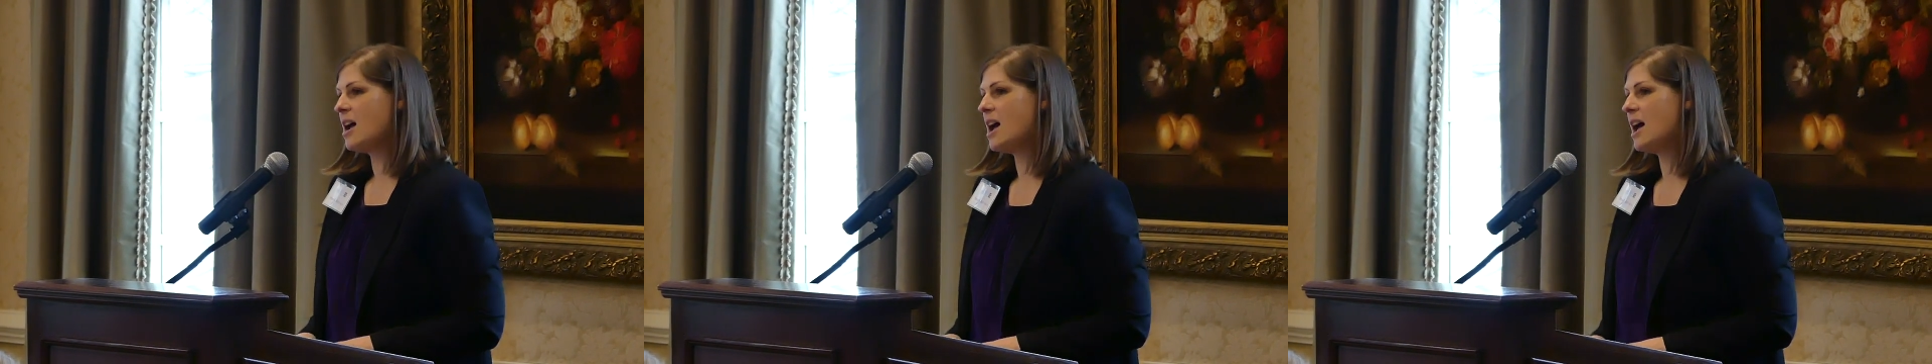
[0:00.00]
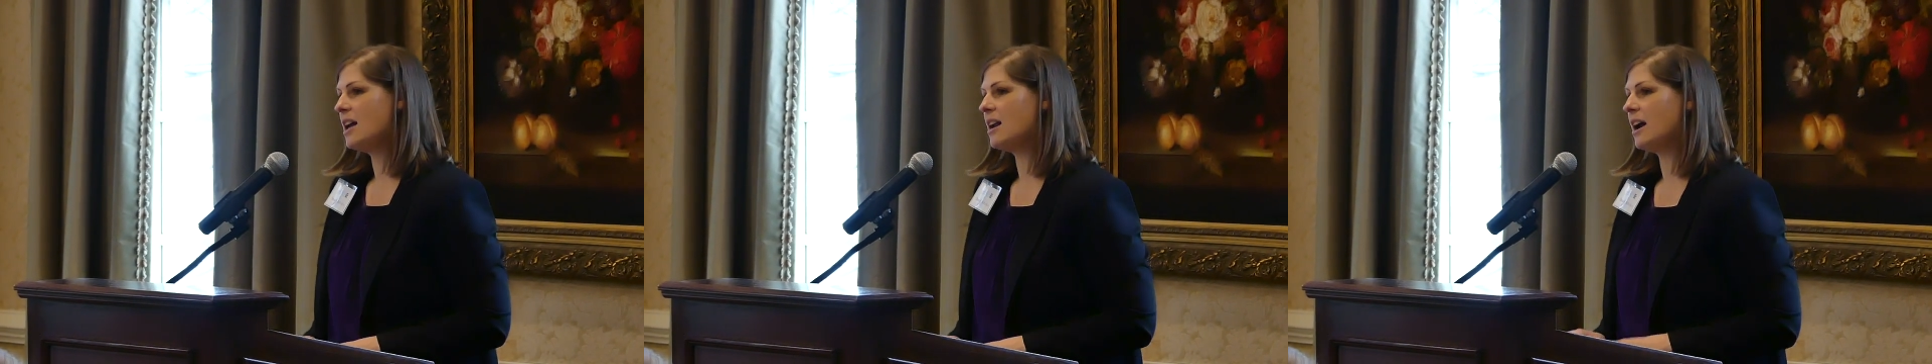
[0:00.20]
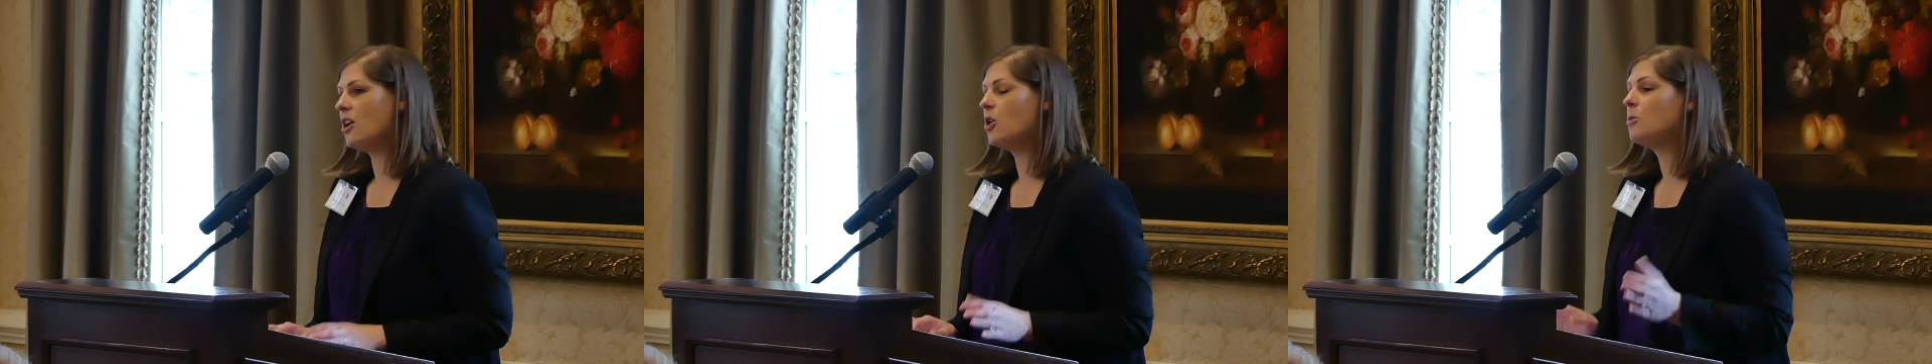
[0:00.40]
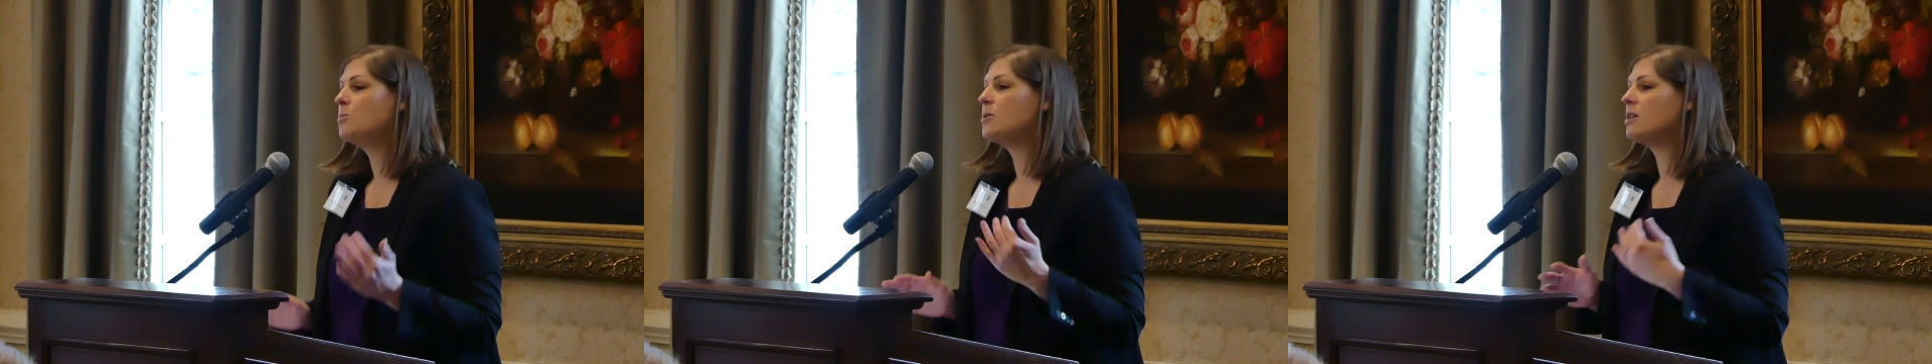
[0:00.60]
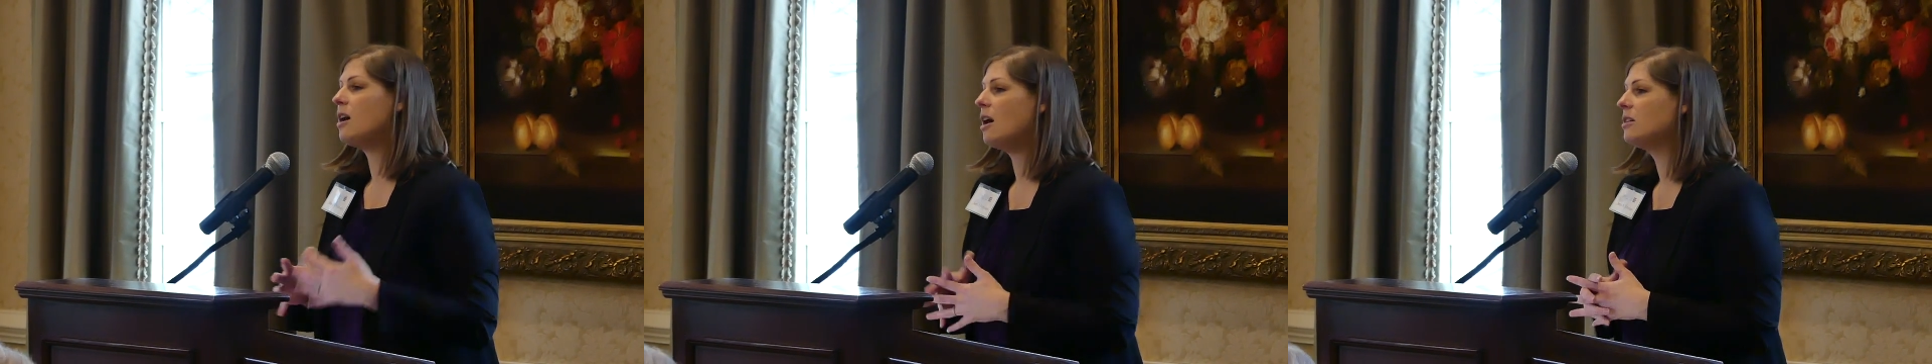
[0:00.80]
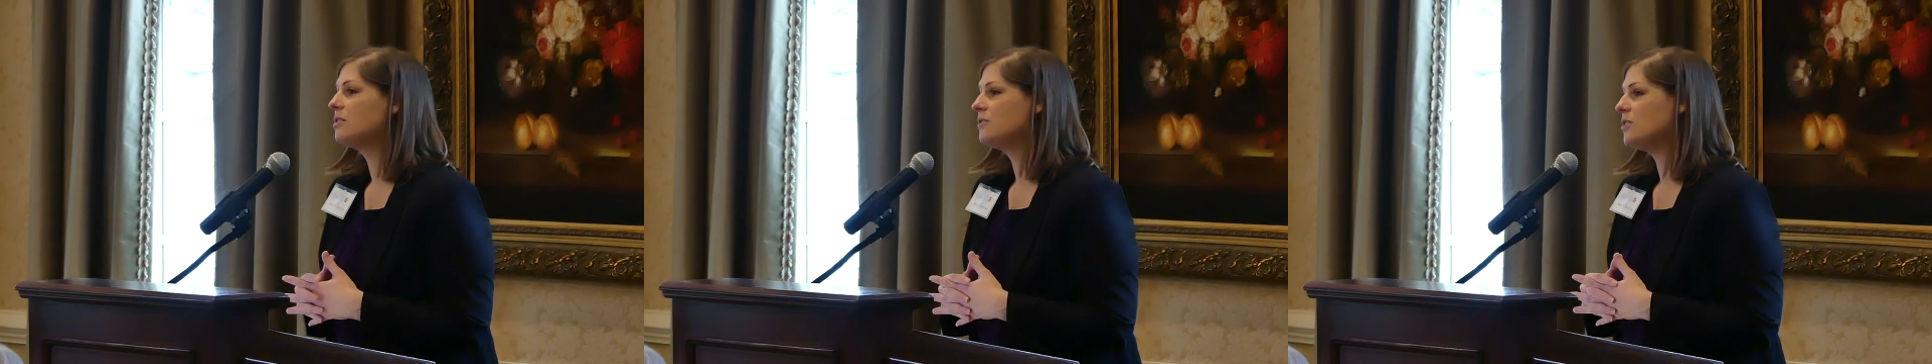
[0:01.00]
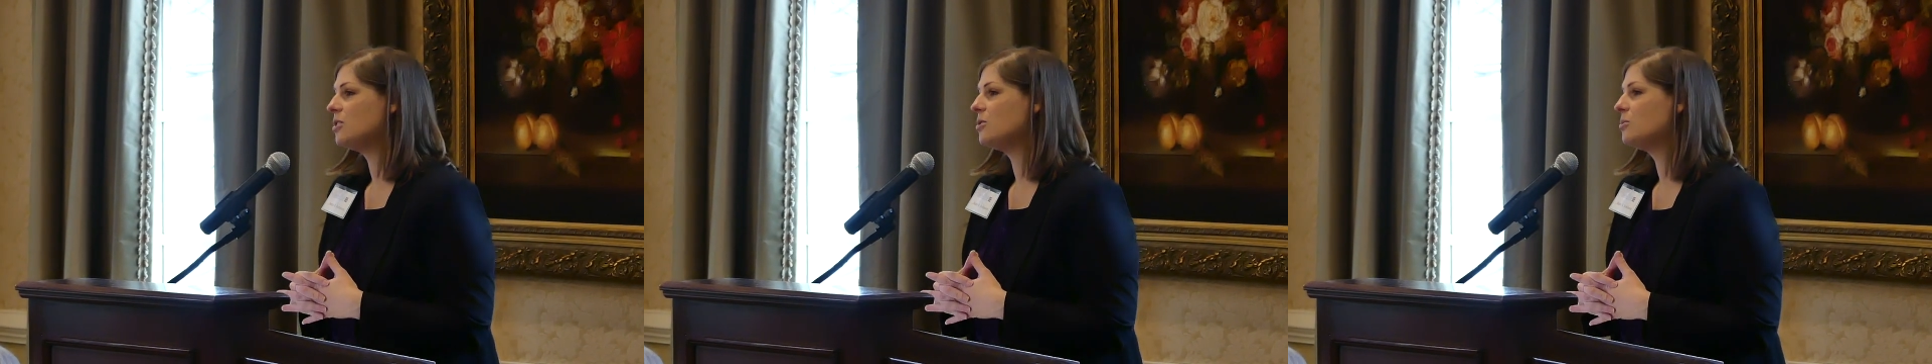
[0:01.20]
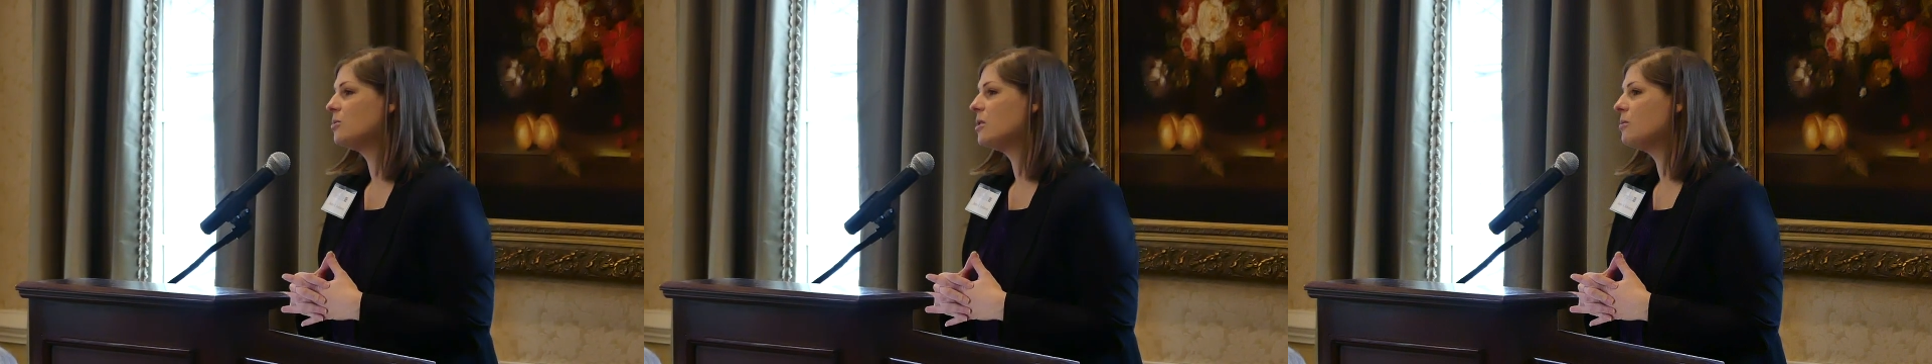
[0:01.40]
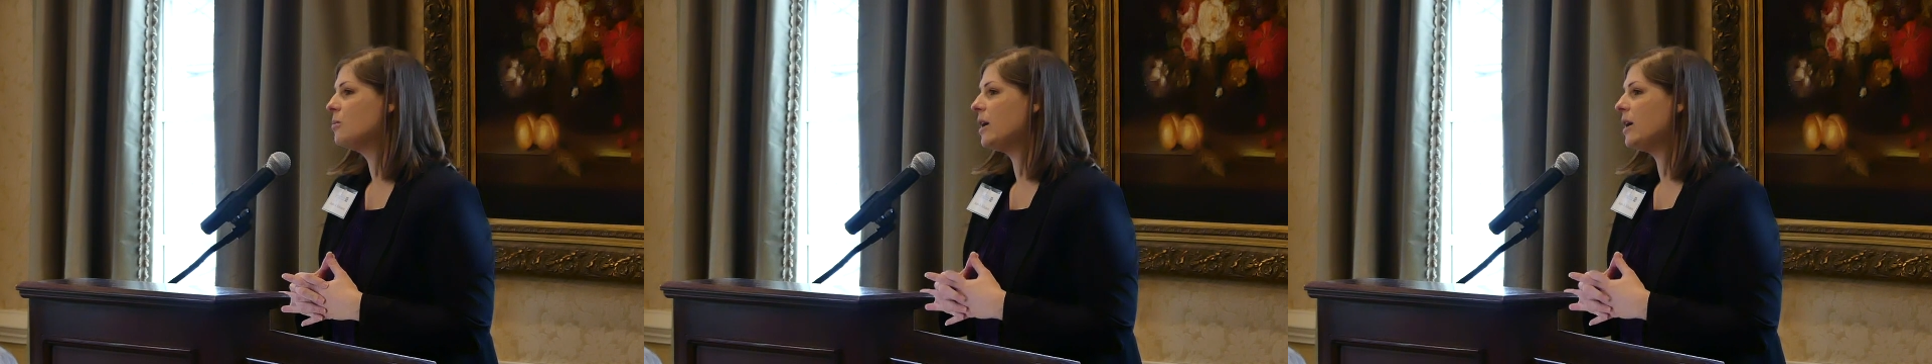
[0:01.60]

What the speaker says: And I hope that all of you,